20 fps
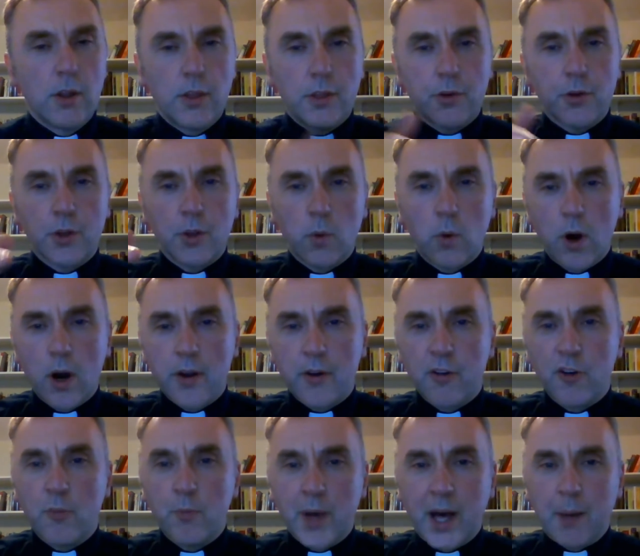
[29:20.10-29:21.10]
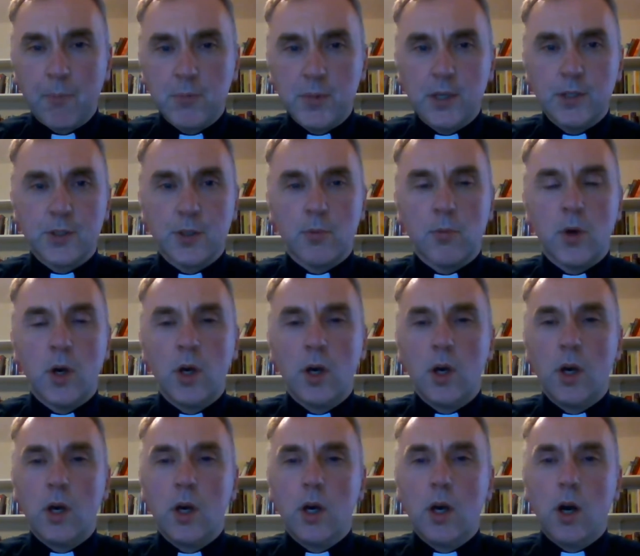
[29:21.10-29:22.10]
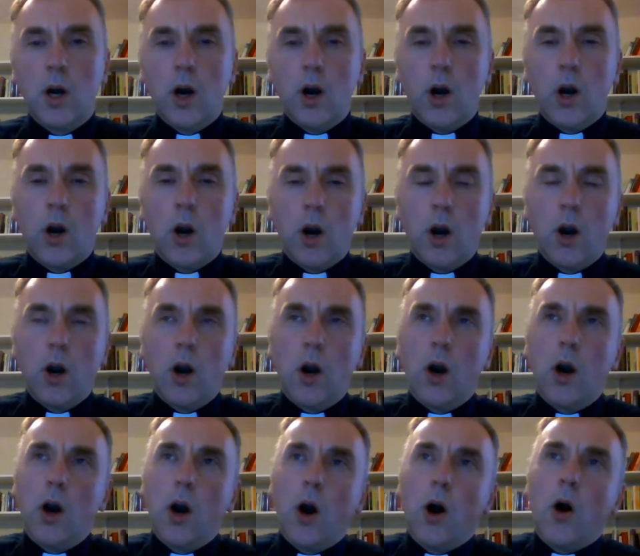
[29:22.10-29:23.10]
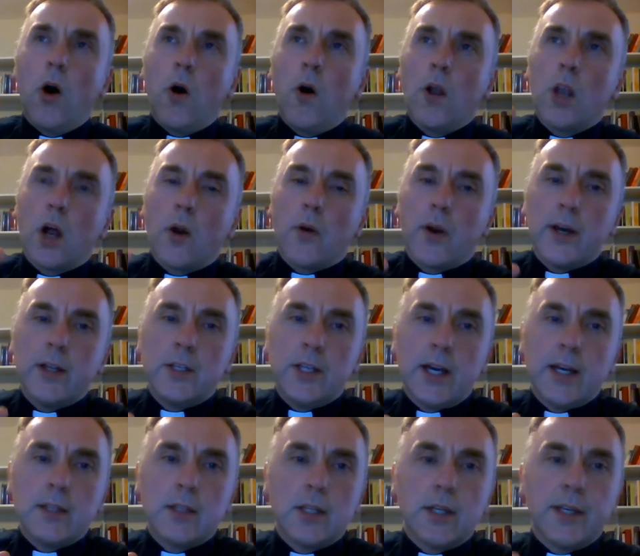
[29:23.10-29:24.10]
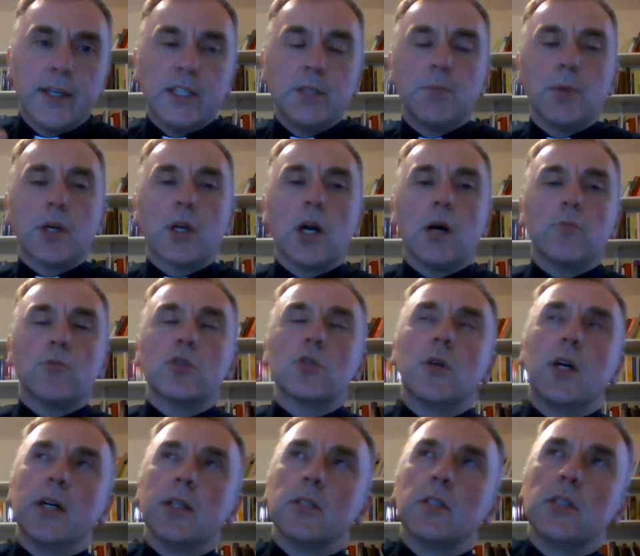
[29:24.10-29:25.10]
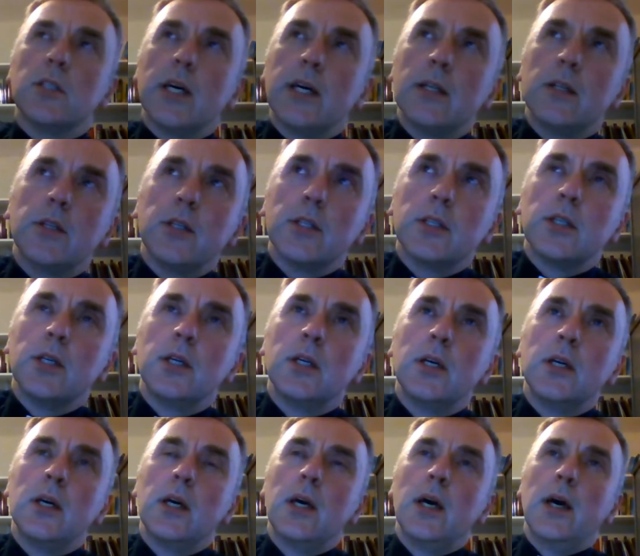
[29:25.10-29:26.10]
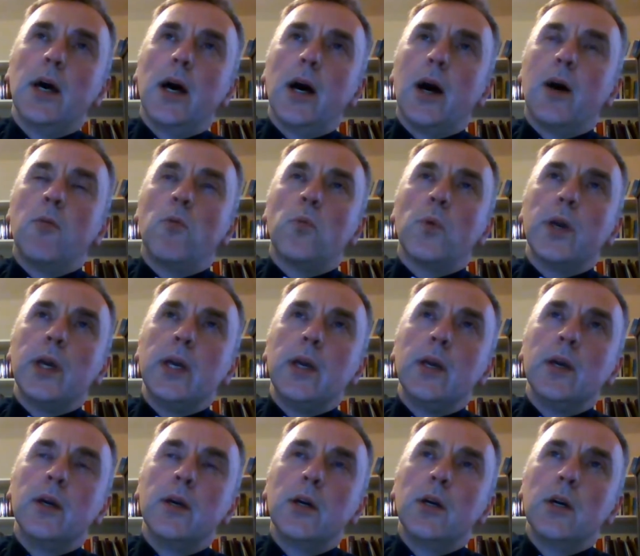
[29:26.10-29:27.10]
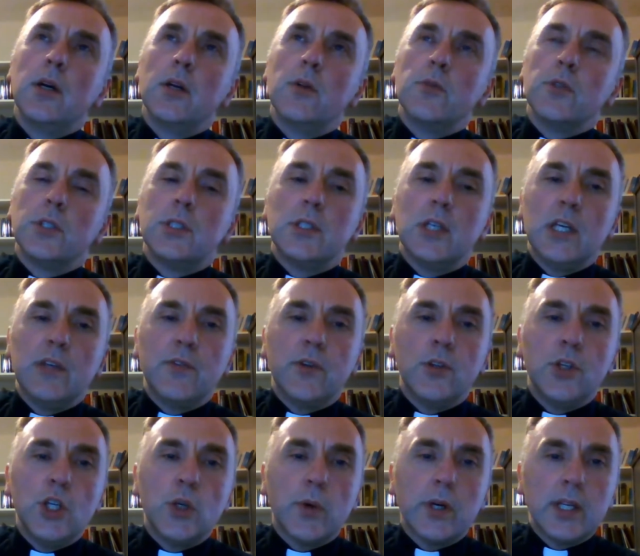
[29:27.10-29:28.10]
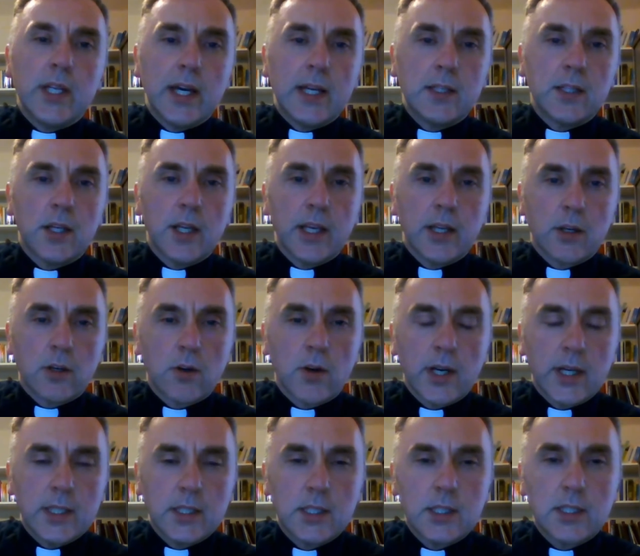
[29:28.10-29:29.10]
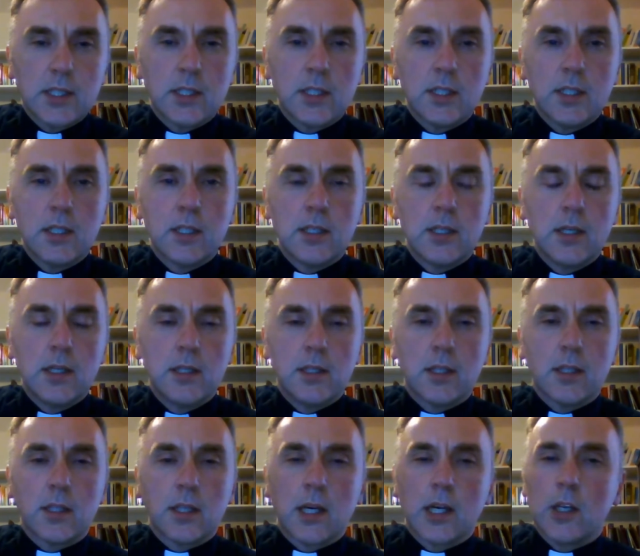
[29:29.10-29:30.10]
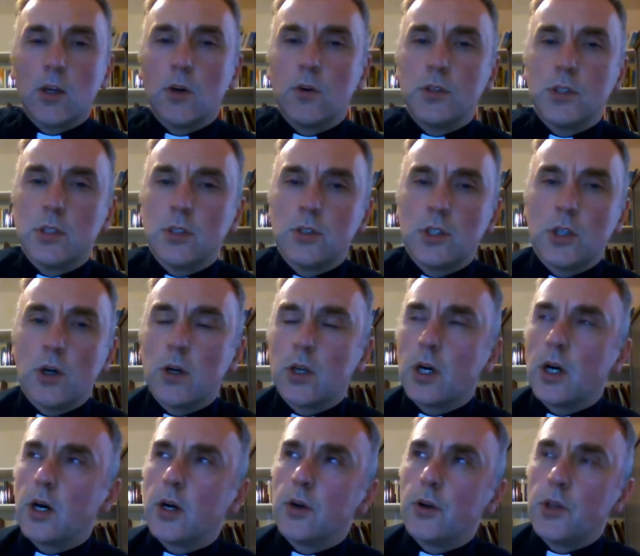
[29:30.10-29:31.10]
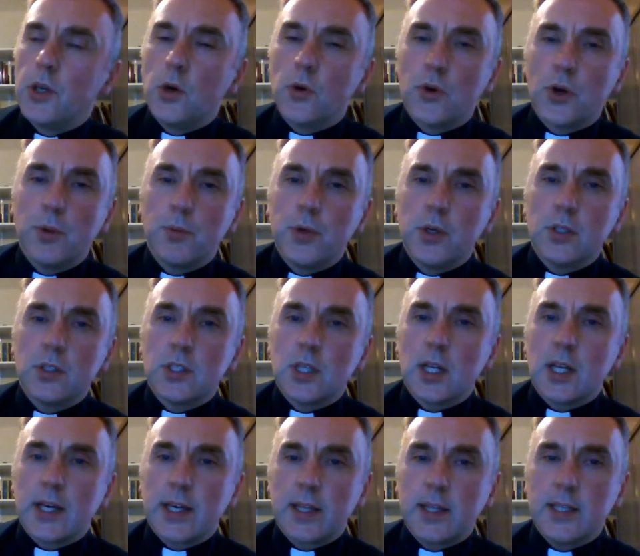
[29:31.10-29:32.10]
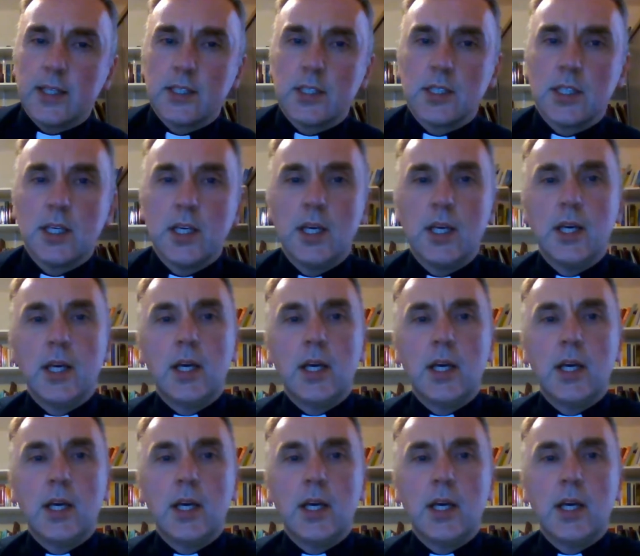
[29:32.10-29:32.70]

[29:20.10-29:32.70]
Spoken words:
Through the water of baptism, all our identities become transcended, and we receive a new identity in Christ. The theologian John Hart Yoder puts it like this: